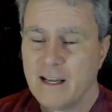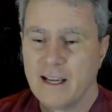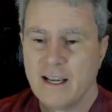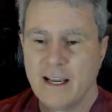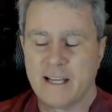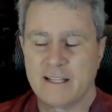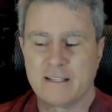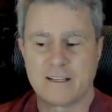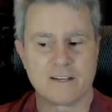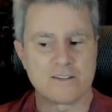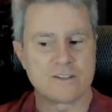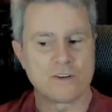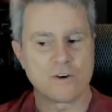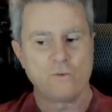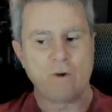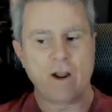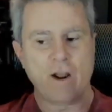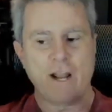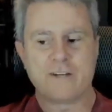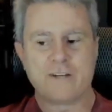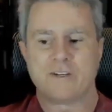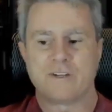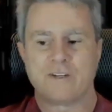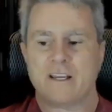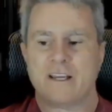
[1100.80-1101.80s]
It doesn't
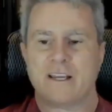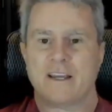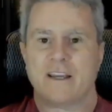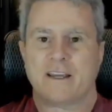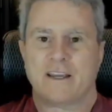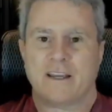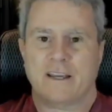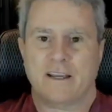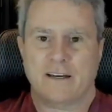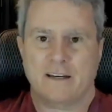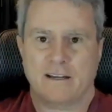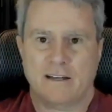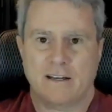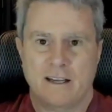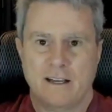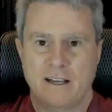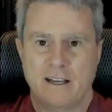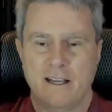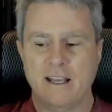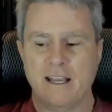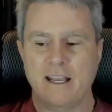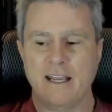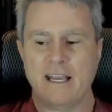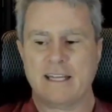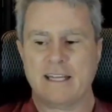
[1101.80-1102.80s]
gradually kick in.
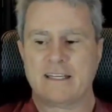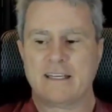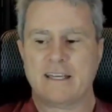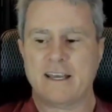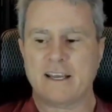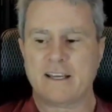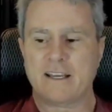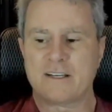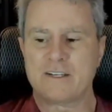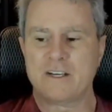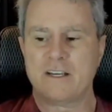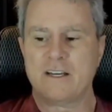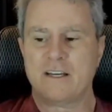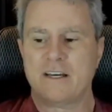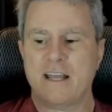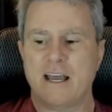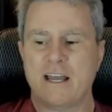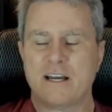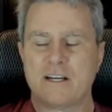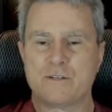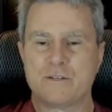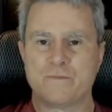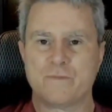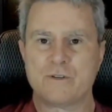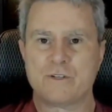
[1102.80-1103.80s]
It kicks in at
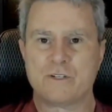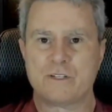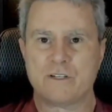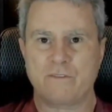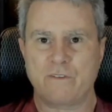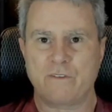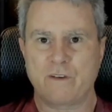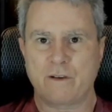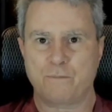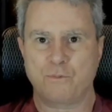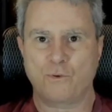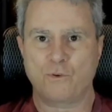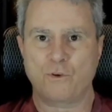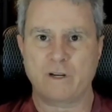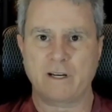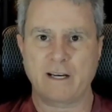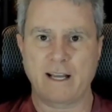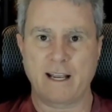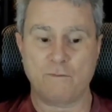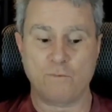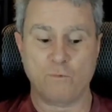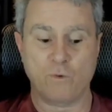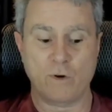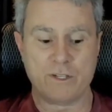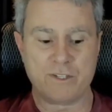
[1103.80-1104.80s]
a specific point,
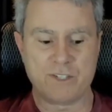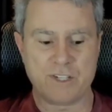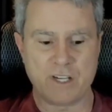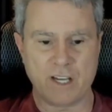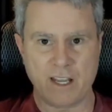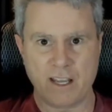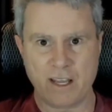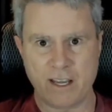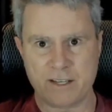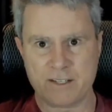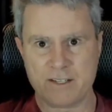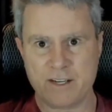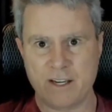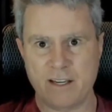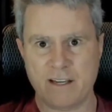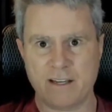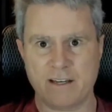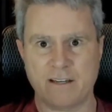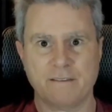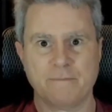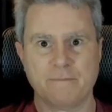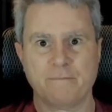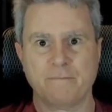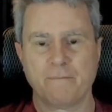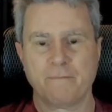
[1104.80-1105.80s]
and once it kicks
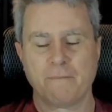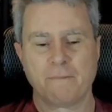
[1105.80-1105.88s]
in,